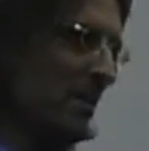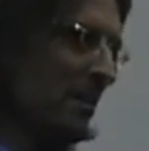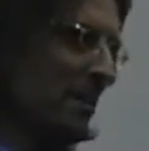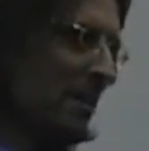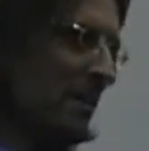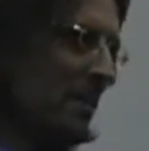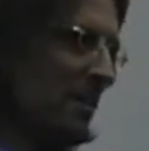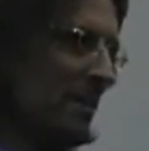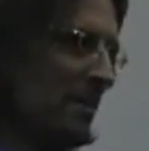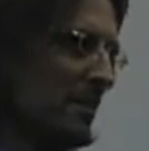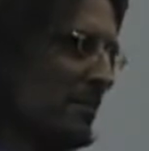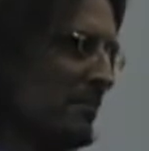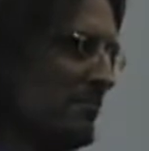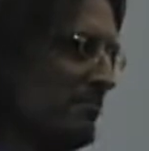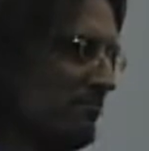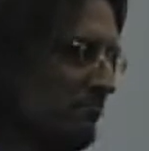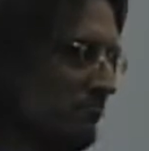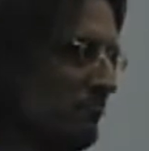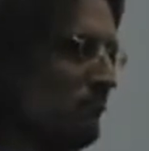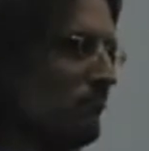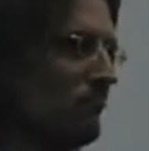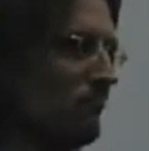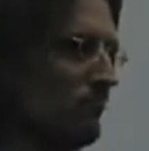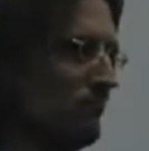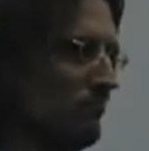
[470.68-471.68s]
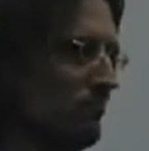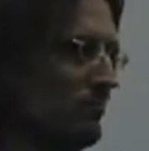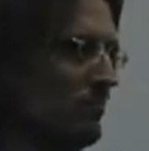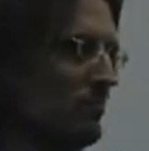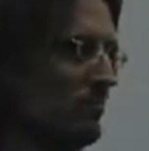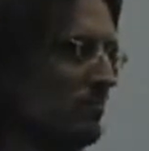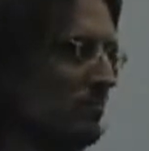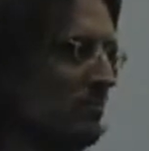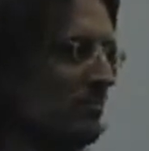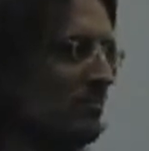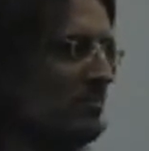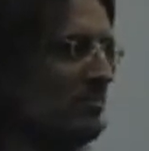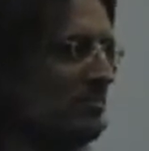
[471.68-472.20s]
I think we're judging.
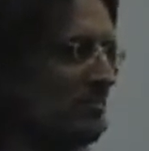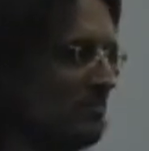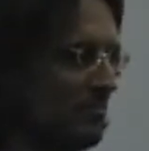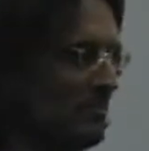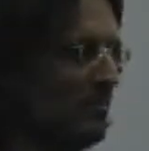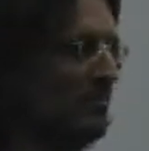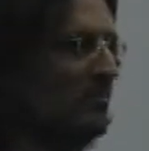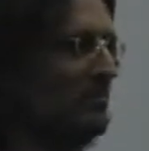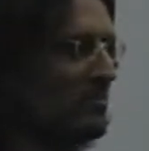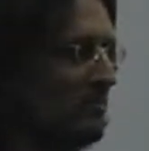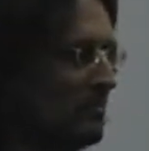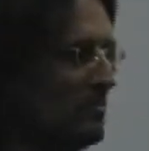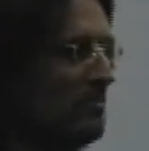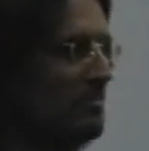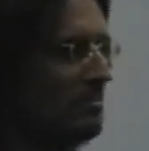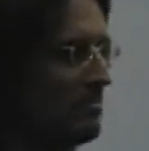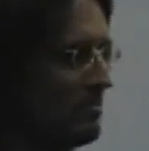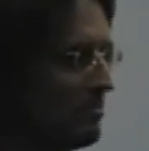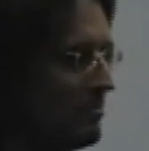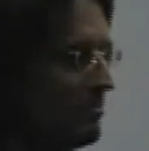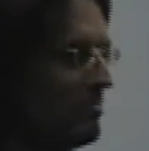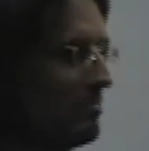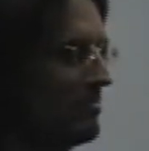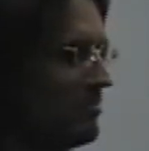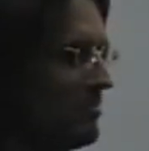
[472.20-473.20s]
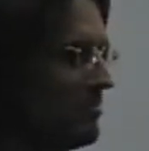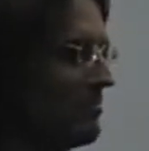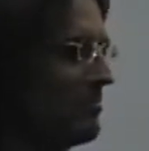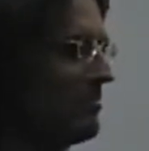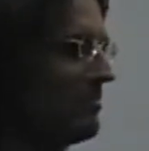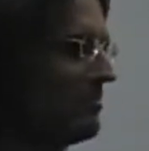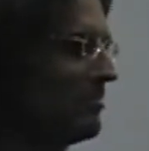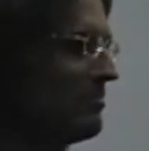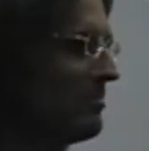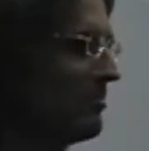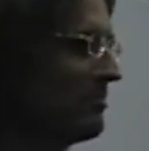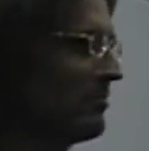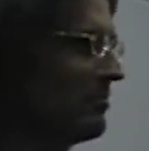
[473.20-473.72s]
I think it's
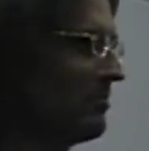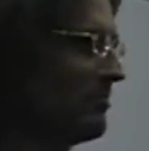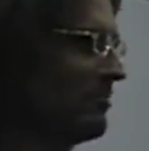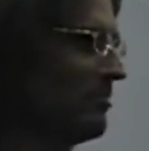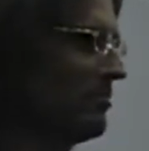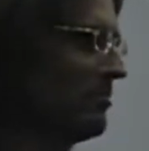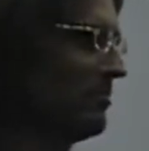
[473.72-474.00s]
from um,